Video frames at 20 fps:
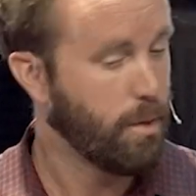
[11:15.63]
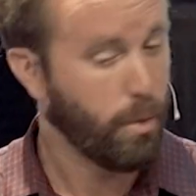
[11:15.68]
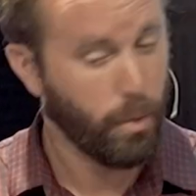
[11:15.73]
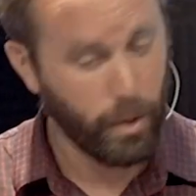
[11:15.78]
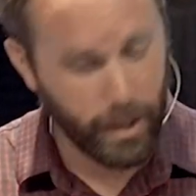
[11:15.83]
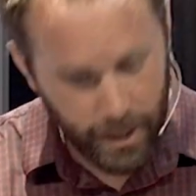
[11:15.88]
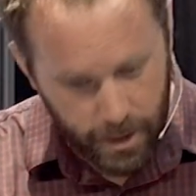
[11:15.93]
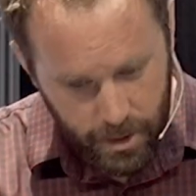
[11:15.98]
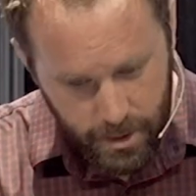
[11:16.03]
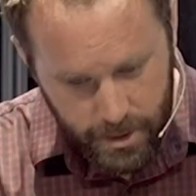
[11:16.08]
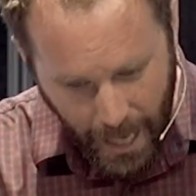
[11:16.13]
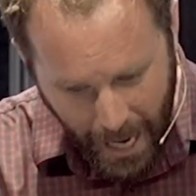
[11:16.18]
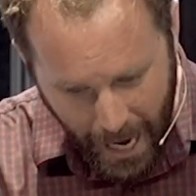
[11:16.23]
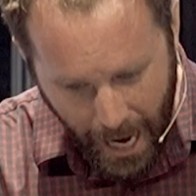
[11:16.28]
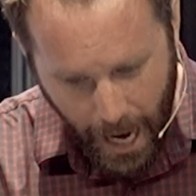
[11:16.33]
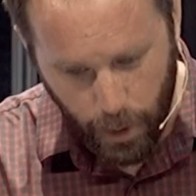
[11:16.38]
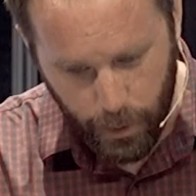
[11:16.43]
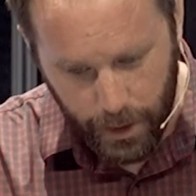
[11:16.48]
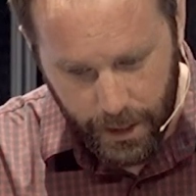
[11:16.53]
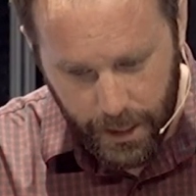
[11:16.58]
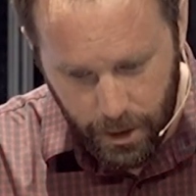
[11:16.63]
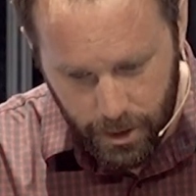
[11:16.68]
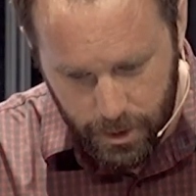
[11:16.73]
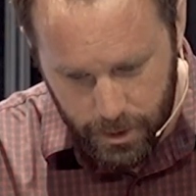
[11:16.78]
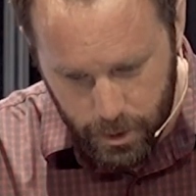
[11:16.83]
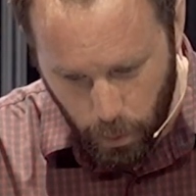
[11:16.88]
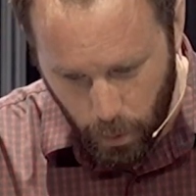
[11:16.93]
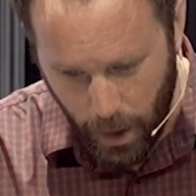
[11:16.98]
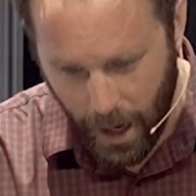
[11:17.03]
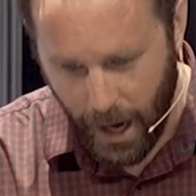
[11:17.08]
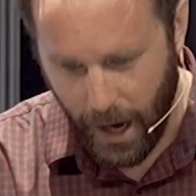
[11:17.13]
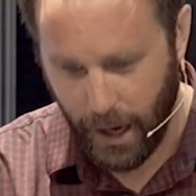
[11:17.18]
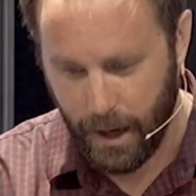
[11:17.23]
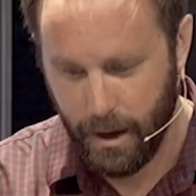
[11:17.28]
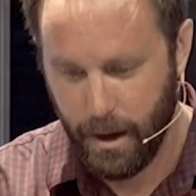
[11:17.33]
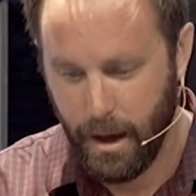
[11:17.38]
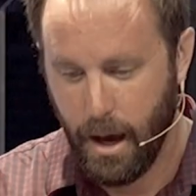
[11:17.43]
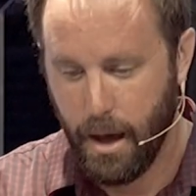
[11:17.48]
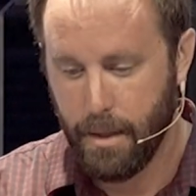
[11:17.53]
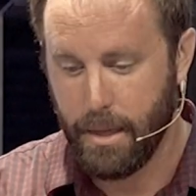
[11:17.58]
Well, here's how and here's why.
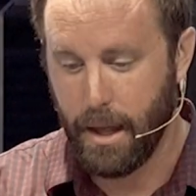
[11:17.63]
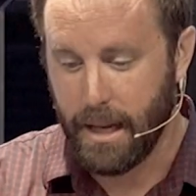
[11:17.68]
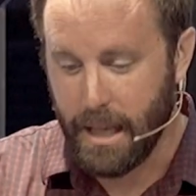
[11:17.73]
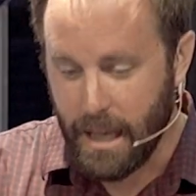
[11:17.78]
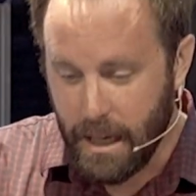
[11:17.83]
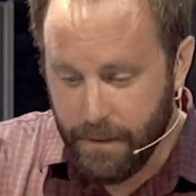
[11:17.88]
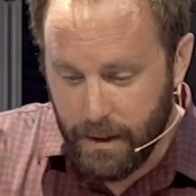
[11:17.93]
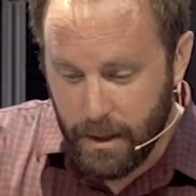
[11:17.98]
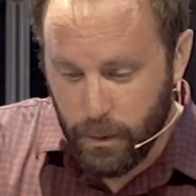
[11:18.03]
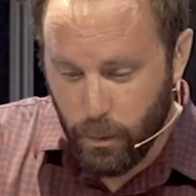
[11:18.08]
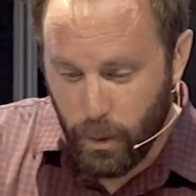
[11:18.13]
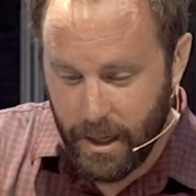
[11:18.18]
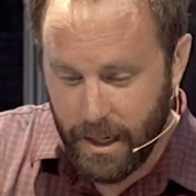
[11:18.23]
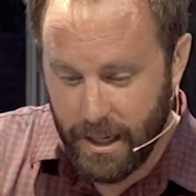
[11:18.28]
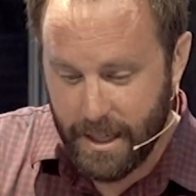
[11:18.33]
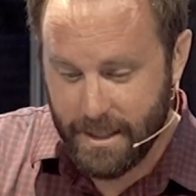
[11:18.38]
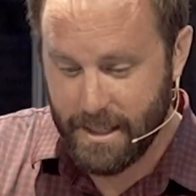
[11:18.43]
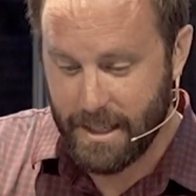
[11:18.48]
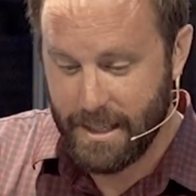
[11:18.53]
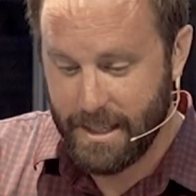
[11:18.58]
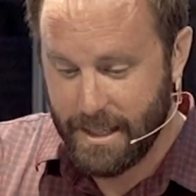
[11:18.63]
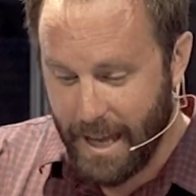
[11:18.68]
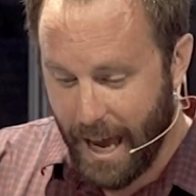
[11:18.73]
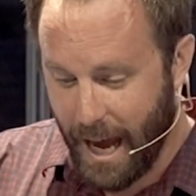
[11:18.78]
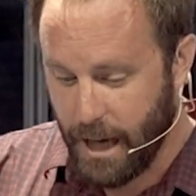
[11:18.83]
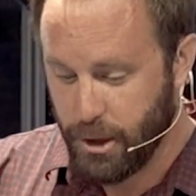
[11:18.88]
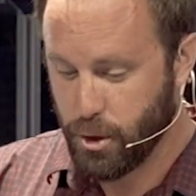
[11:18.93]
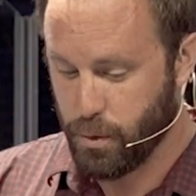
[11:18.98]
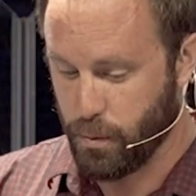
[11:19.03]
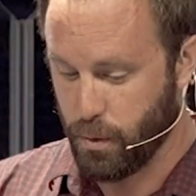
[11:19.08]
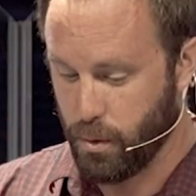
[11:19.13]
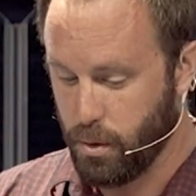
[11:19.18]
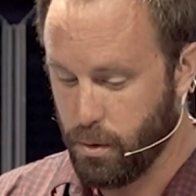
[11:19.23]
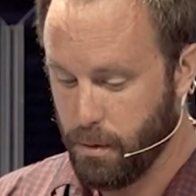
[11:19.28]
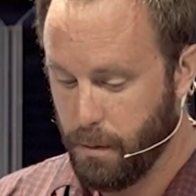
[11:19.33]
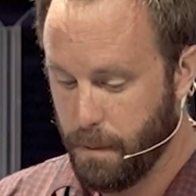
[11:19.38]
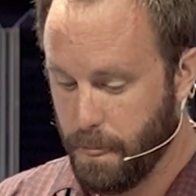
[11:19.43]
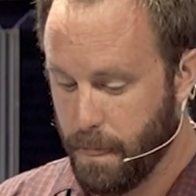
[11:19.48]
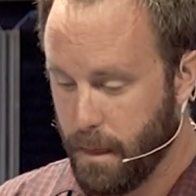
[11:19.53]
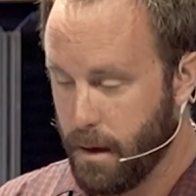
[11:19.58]
That even when it isn't
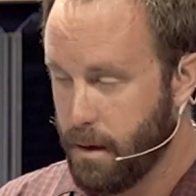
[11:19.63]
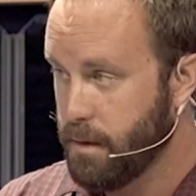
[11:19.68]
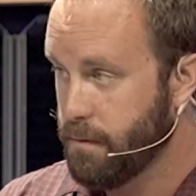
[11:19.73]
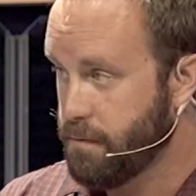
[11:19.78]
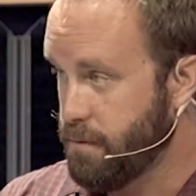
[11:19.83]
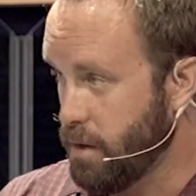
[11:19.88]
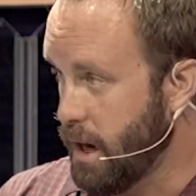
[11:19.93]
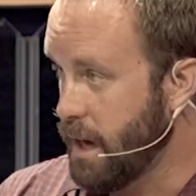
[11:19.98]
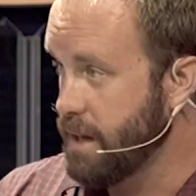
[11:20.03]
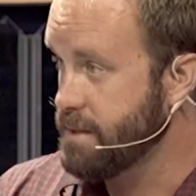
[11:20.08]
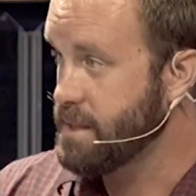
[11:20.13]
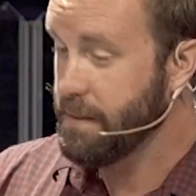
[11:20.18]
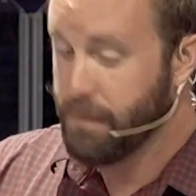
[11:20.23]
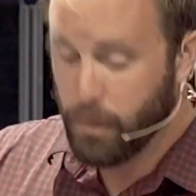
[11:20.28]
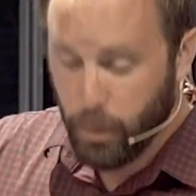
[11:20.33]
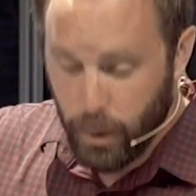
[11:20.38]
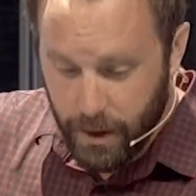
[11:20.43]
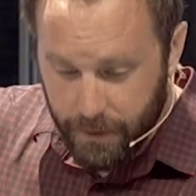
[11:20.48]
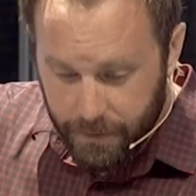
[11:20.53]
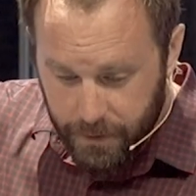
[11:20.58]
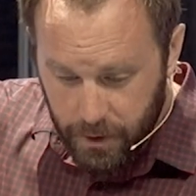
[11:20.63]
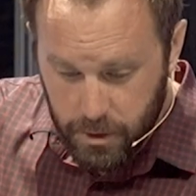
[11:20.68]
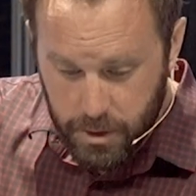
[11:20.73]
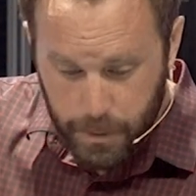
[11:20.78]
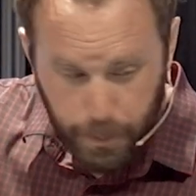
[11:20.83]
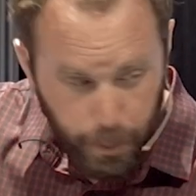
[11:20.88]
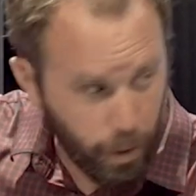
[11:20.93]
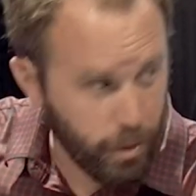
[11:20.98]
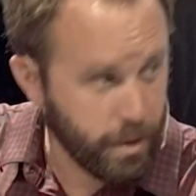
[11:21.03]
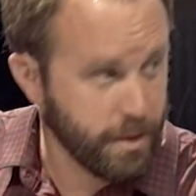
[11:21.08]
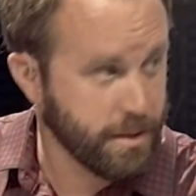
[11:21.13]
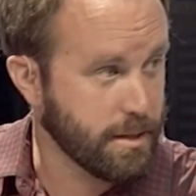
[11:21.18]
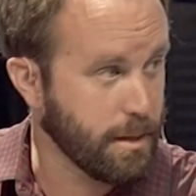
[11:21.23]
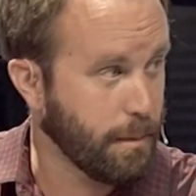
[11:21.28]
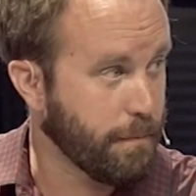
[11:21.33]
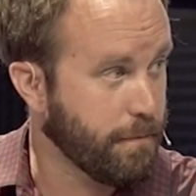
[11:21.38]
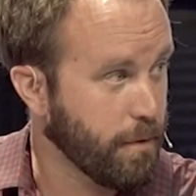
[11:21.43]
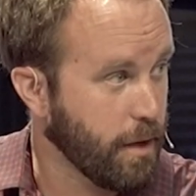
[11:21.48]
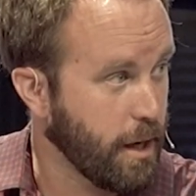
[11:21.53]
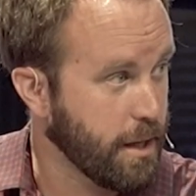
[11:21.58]
natural for us, even when it feels
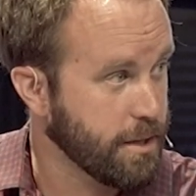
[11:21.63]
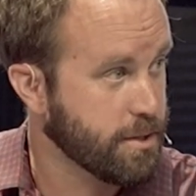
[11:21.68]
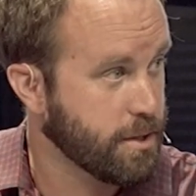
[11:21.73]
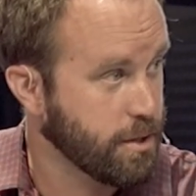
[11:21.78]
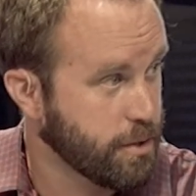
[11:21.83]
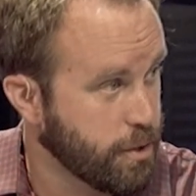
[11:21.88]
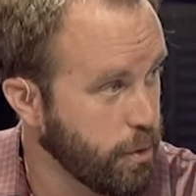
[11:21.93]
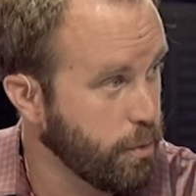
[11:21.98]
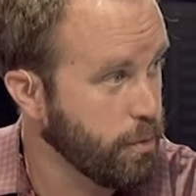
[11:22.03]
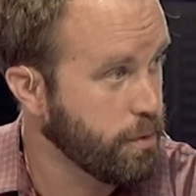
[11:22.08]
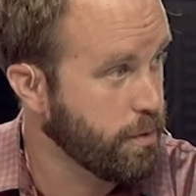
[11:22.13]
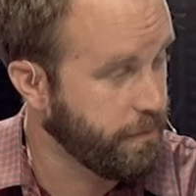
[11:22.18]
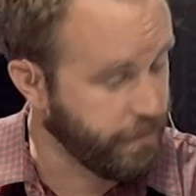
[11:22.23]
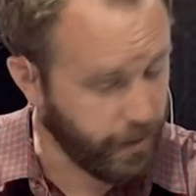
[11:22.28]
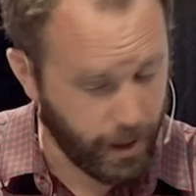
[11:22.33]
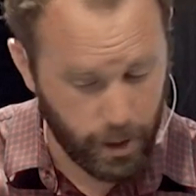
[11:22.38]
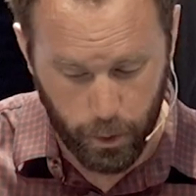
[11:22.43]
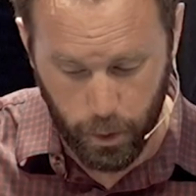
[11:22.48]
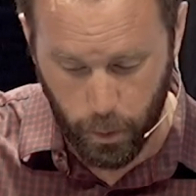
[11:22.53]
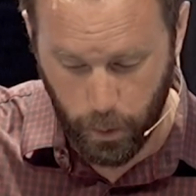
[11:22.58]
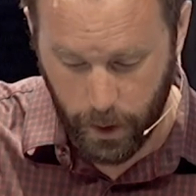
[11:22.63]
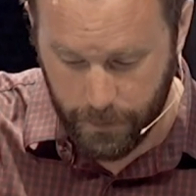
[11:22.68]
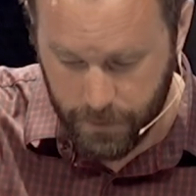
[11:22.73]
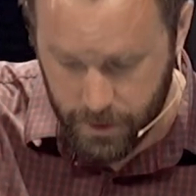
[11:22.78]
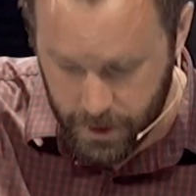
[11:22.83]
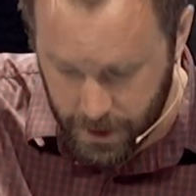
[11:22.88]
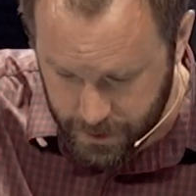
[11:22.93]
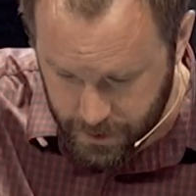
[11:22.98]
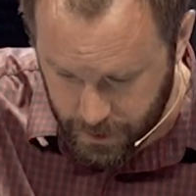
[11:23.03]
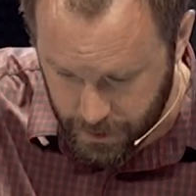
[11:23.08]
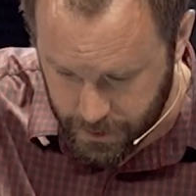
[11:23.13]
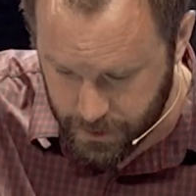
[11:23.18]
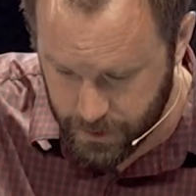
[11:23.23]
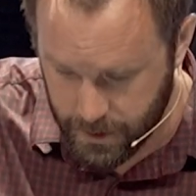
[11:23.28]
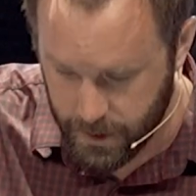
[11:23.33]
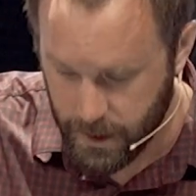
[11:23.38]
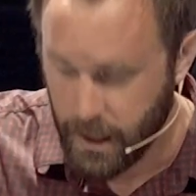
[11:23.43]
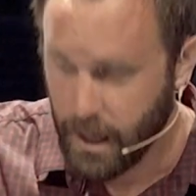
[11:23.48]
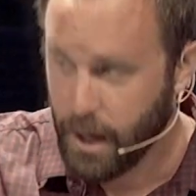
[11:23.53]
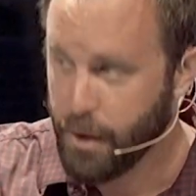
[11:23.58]
burdensome for us to do, to follow in the way of Jesus,